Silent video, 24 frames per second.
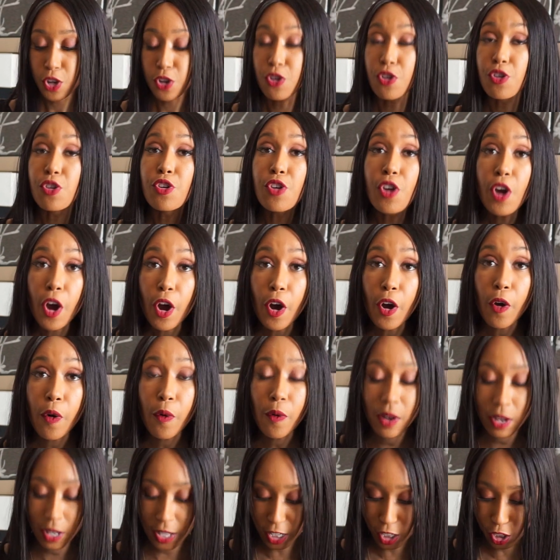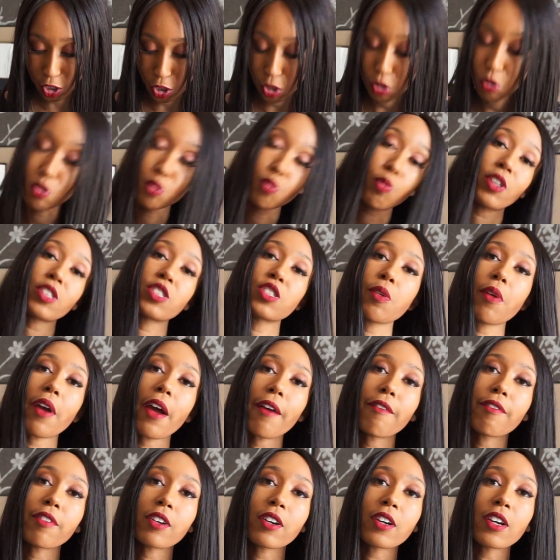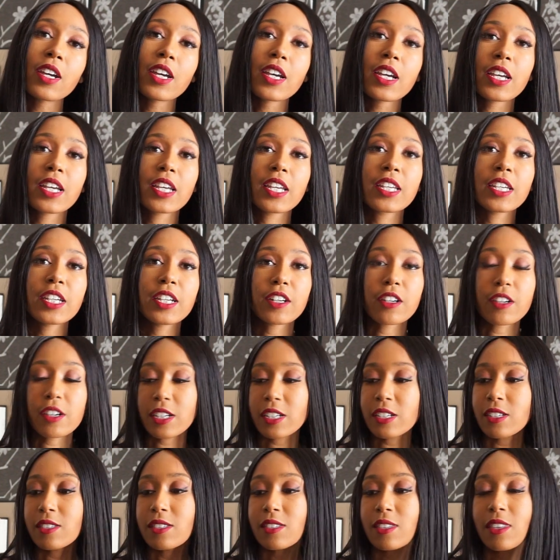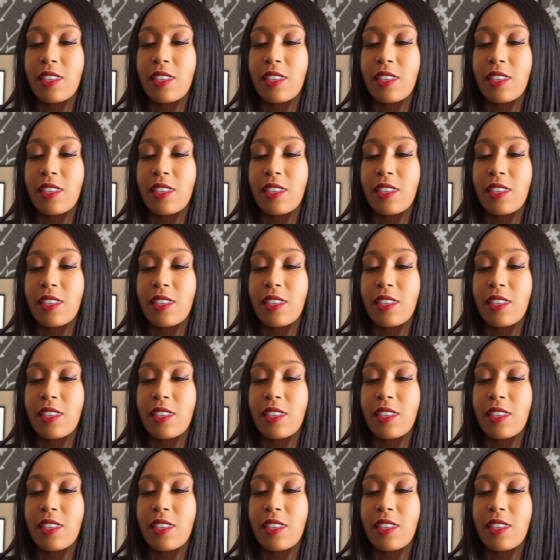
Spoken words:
no issues whatsoever. Here is